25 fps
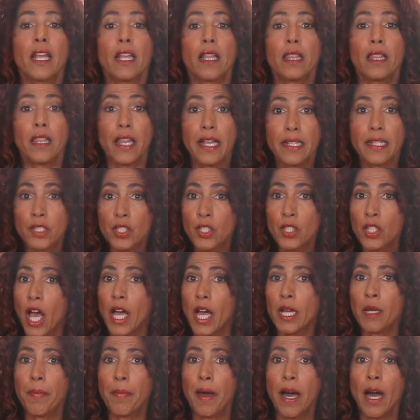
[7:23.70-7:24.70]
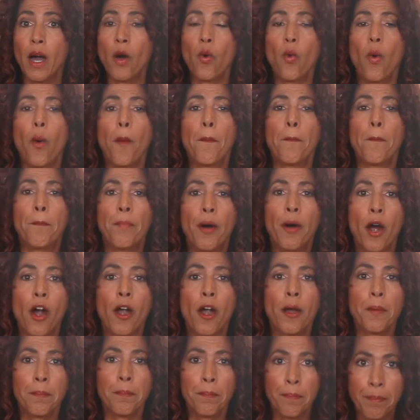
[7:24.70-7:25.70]
let's talk about
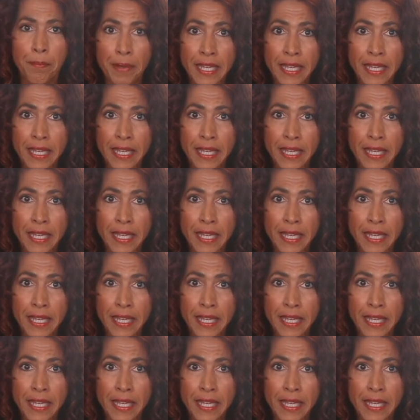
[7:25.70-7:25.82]
part